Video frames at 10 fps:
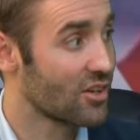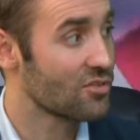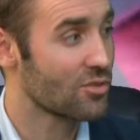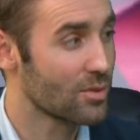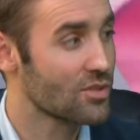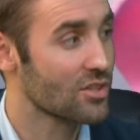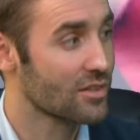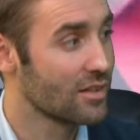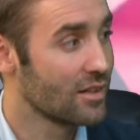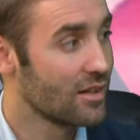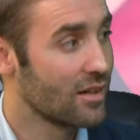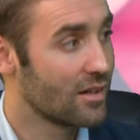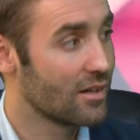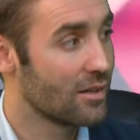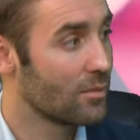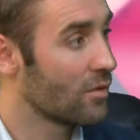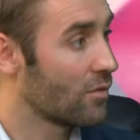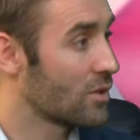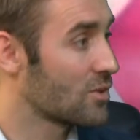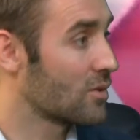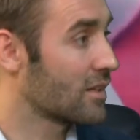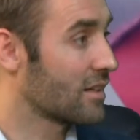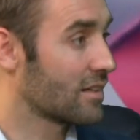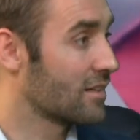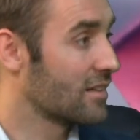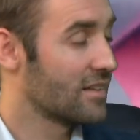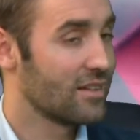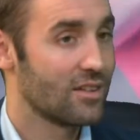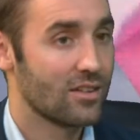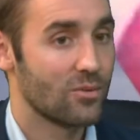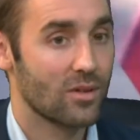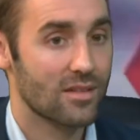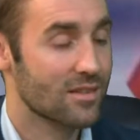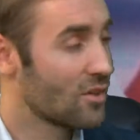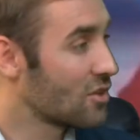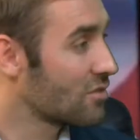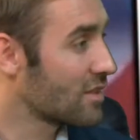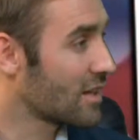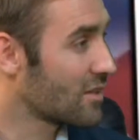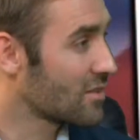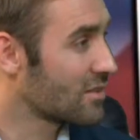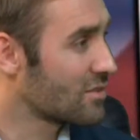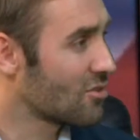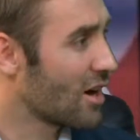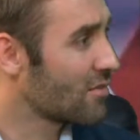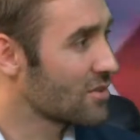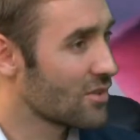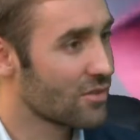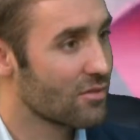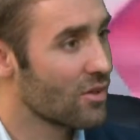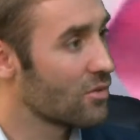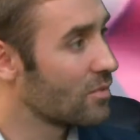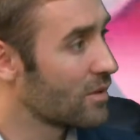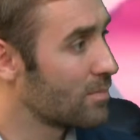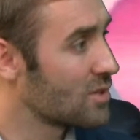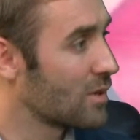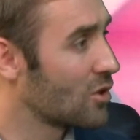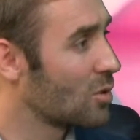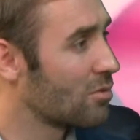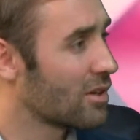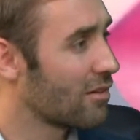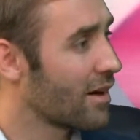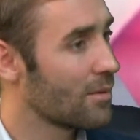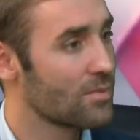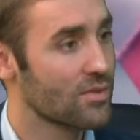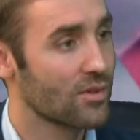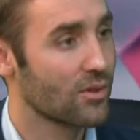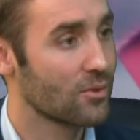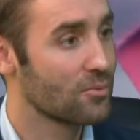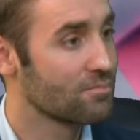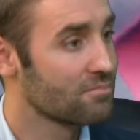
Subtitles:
contribution. We're talking, what is it, 100,000 drivers on the road between Uber and Grab. So,